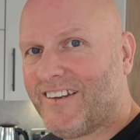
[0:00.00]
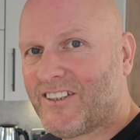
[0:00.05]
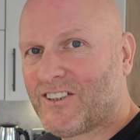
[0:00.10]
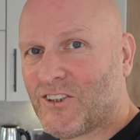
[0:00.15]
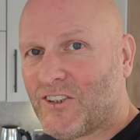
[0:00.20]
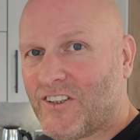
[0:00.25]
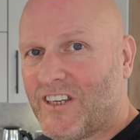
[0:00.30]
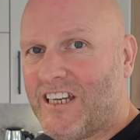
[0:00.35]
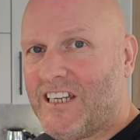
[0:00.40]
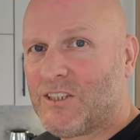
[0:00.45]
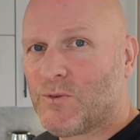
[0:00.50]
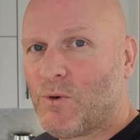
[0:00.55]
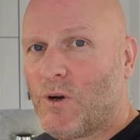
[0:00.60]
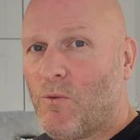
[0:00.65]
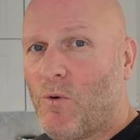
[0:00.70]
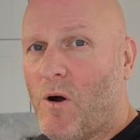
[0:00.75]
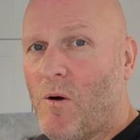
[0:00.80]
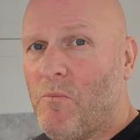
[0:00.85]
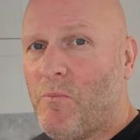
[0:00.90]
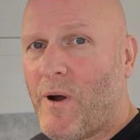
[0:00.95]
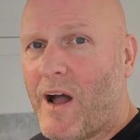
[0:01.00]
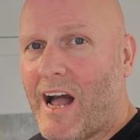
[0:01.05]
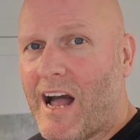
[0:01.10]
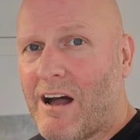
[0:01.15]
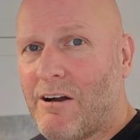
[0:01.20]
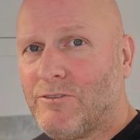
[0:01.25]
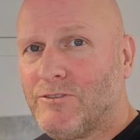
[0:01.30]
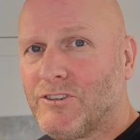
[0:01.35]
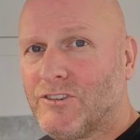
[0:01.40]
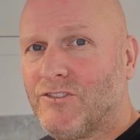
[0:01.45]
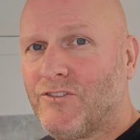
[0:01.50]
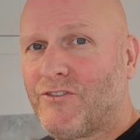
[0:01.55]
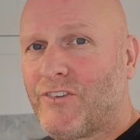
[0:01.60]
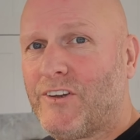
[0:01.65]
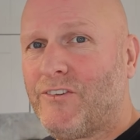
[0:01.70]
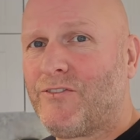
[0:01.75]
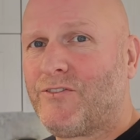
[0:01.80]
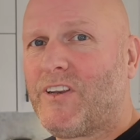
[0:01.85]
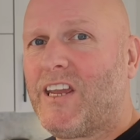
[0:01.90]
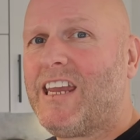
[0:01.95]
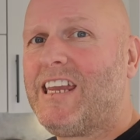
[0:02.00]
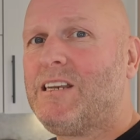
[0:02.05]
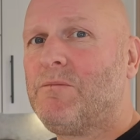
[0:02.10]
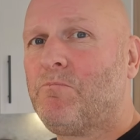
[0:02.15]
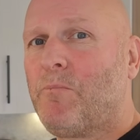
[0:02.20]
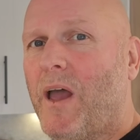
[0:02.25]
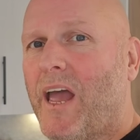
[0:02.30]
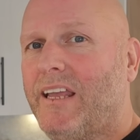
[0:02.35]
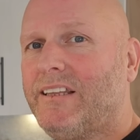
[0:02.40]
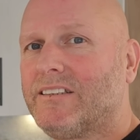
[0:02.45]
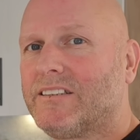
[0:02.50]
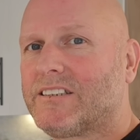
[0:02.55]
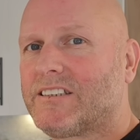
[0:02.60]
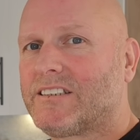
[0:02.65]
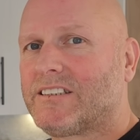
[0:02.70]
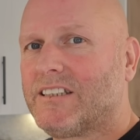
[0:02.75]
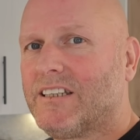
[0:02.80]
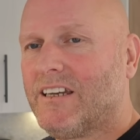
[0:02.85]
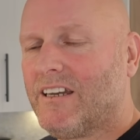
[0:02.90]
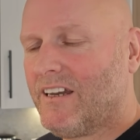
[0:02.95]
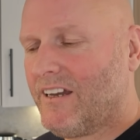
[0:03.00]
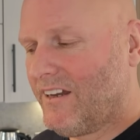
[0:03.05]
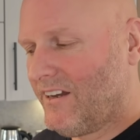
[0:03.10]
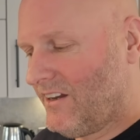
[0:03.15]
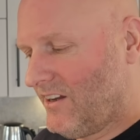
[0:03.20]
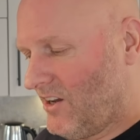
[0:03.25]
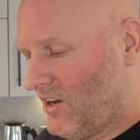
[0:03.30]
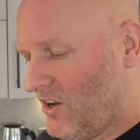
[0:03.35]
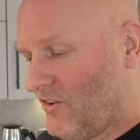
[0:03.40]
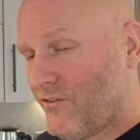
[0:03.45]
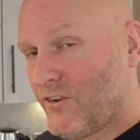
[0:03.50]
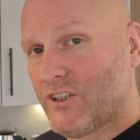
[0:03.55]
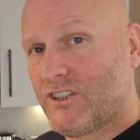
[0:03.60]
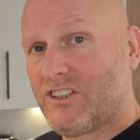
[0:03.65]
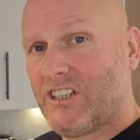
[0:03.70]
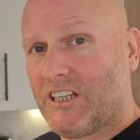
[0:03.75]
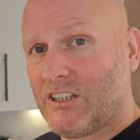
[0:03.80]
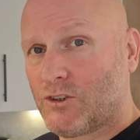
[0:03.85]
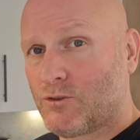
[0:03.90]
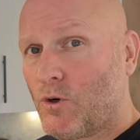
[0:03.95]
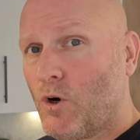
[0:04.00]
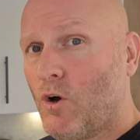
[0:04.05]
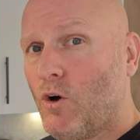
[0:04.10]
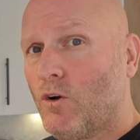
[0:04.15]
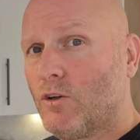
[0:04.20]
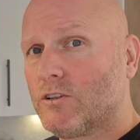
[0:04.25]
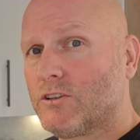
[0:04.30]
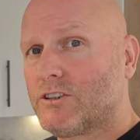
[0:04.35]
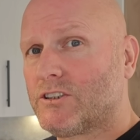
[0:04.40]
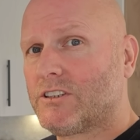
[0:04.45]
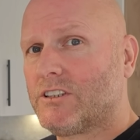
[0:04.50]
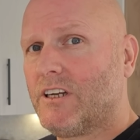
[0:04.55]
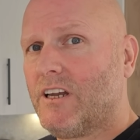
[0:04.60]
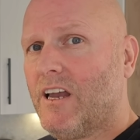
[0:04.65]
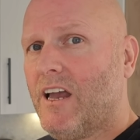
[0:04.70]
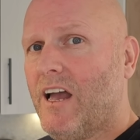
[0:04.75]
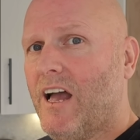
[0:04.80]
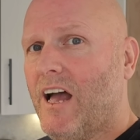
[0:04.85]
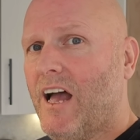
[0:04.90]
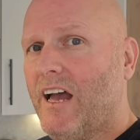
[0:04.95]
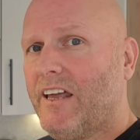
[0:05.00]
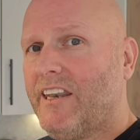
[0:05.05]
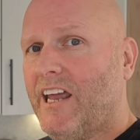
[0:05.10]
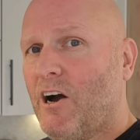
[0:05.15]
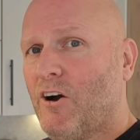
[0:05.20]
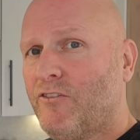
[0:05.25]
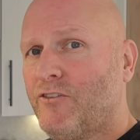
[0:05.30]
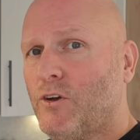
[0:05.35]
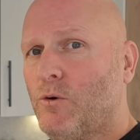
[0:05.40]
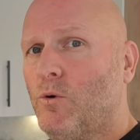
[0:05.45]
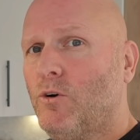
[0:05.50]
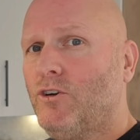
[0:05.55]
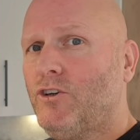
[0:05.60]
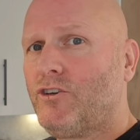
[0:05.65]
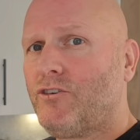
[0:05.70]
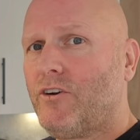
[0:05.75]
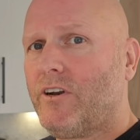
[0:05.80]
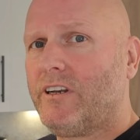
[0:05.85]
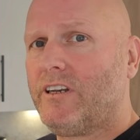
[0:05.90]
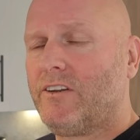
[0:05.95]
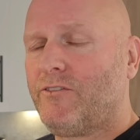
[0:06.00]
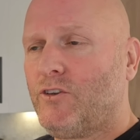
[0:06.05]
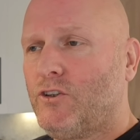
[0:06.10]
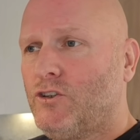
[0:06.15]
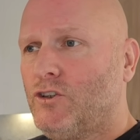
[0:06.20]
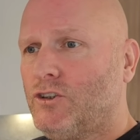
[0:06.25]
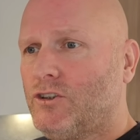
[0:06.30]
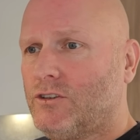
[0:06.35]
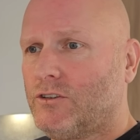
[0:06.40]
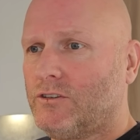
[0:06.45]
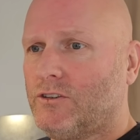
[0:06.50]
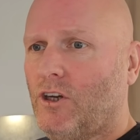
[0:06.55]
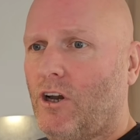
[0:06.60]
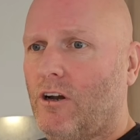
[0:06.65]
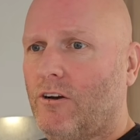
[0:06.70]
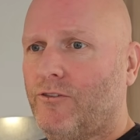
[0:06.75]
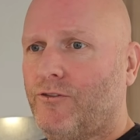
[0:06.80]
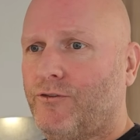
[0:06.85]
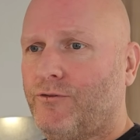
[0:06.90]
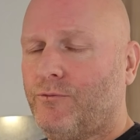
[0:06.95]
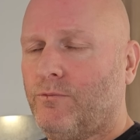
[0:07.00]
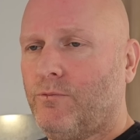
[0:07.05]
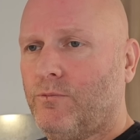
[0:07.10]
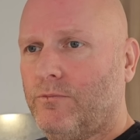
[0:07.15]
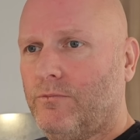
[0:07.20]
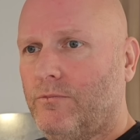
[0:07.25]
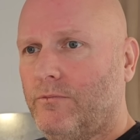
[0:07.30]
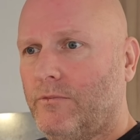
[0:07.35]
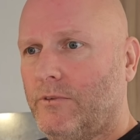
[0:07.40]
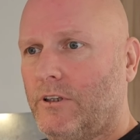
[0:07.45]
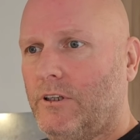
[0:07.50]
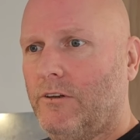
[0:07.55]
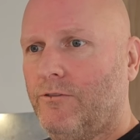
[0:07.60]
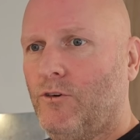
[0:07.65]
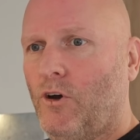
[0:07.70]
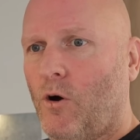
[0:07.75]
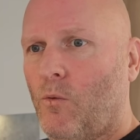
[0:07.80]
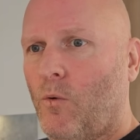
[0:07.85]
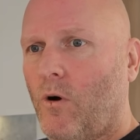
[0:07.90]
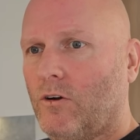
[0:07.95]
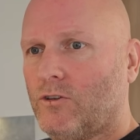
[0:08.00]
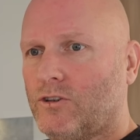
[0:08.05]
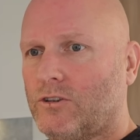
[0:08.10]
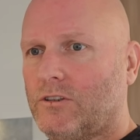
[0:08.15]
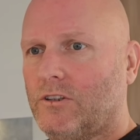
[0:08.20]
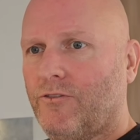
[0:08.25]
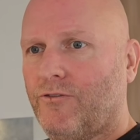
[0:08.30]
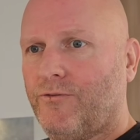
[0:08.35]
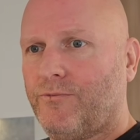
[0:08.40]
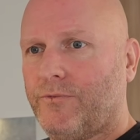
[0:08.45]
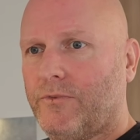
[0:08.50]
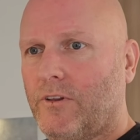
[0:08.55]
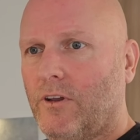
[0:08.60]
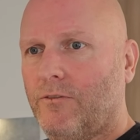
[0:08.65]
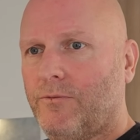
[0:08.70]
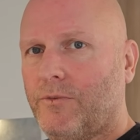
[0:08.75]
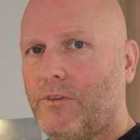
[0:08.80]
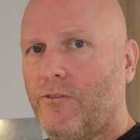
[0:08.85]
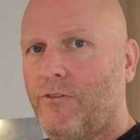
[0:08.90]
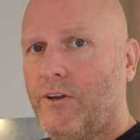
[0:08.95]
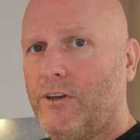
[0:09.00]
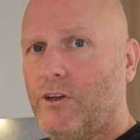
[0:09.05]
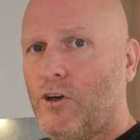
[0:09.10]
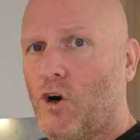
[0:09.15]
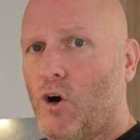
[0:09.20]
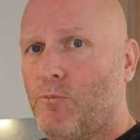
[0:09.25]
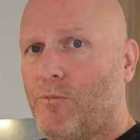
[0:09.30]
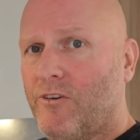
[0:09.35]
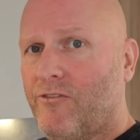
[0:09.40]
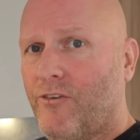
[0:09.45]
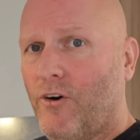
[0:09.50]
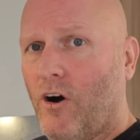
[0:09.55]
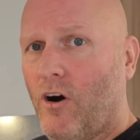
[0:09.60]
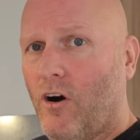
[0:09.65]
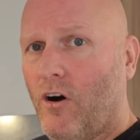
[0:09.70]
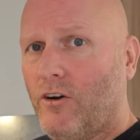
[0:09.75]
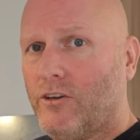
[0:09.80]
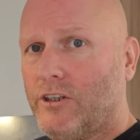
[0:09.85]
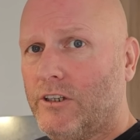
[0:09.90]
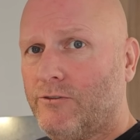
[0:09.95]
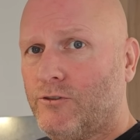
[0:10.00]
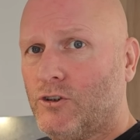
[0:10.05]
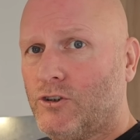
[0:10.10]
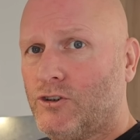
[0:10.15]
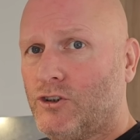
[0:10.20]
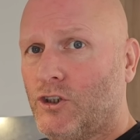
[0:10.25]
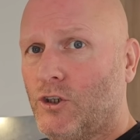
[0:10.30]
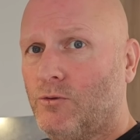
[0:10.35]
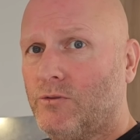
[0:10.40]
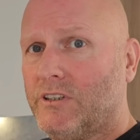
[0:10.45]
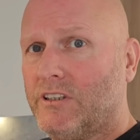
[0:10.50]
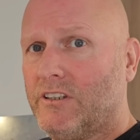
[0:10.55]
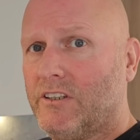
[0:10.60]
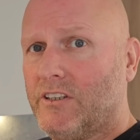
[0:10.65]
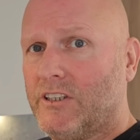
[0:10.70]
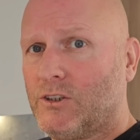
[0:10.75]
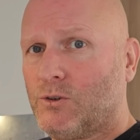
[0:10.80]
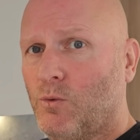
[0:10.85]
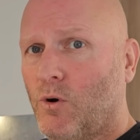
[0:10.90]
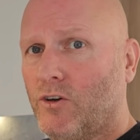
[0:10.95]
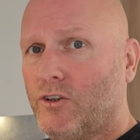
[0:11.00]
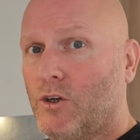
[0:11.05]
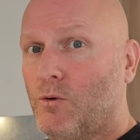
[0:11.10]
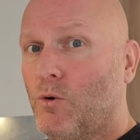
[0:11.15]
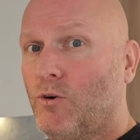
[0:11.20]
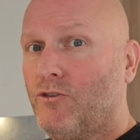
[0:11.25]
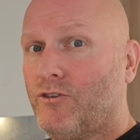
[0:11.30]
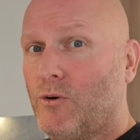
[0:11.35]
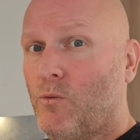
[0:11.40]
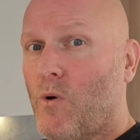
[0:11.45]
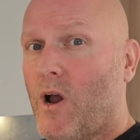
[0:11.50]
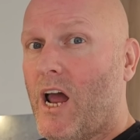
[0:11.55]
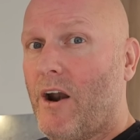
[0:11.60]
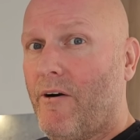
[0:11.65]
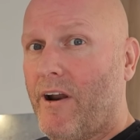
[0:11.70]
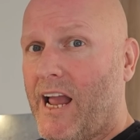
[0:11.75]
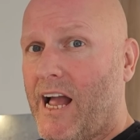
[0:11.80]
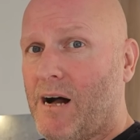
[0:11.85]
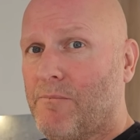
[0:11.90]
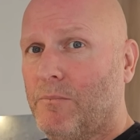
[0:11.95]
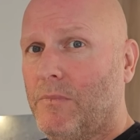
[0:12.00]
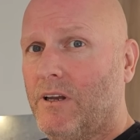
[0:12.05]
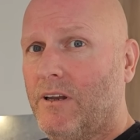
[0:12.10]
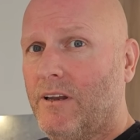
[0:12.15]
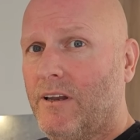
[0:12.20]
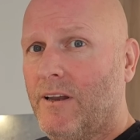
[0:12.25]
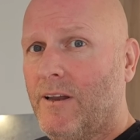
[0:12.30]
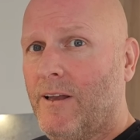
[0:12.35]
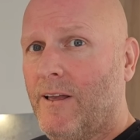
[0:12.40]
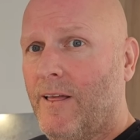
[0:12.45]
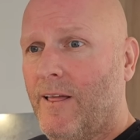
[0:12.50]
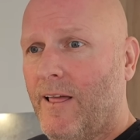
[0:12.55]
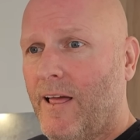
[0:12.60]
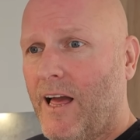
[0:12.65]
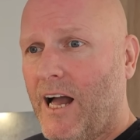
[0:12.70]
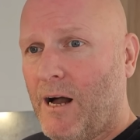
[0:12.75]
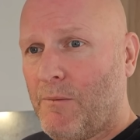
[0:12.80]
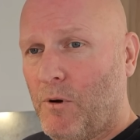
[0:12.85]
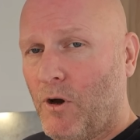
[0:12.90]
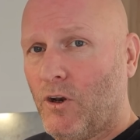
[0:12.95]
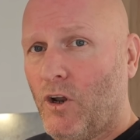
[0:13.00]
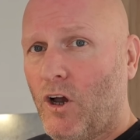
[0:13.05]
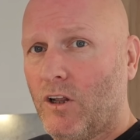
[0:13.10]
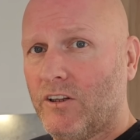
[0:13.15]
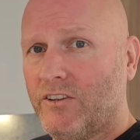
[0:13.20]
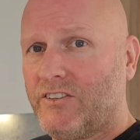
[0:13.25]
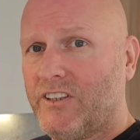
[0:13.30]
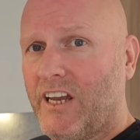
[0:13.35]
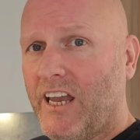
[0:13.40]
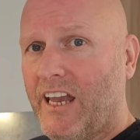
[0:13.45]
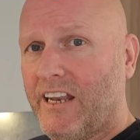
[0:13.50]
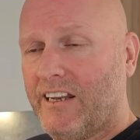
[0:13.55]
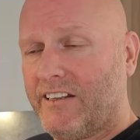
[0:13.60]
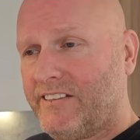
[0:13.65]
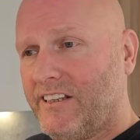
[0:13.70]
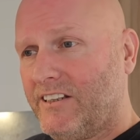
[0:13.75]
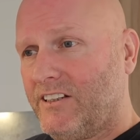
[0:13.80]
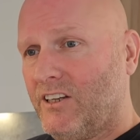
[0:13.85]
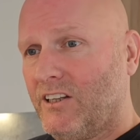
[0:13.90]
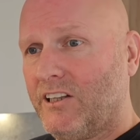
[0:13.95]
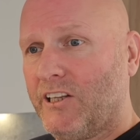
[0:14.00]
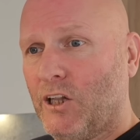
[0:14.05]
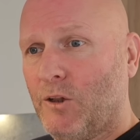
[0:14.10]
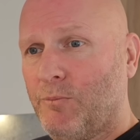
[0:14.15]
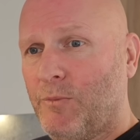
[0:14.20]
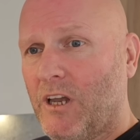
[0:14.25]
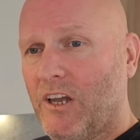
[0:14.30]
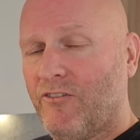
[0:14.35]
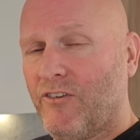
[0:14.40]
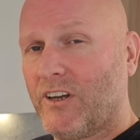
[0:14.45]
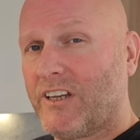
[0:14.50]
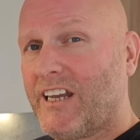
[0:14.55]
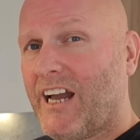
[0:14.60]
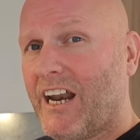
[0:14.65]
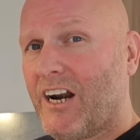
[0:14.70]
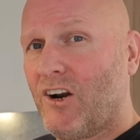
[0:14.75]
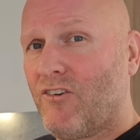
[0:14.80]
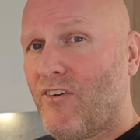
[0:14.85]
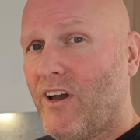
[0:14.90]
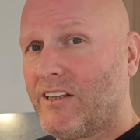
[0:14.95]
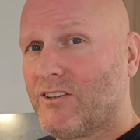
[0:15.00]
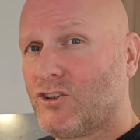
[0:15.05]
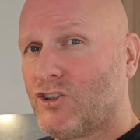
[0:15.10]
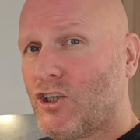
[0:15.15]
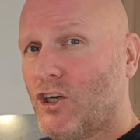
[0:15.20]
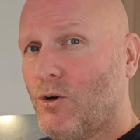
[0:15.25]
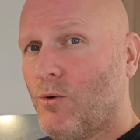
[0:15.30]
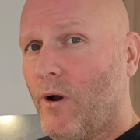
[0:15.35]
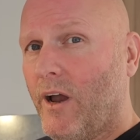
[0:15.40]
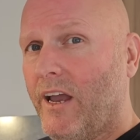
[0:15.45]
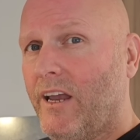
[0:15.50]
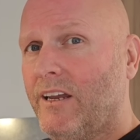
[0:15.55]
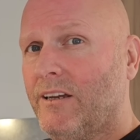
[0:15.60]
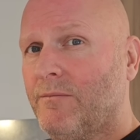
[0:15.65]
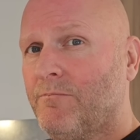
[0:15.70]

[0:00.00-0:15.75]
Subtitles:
So these were £1.15 for six rolls. Now, if you're wondering, if you just sort of, you've not watched the video before and you've just tuned into this one, you're wondering where I am. I'm on holiday and I did a little bit of a caravan tour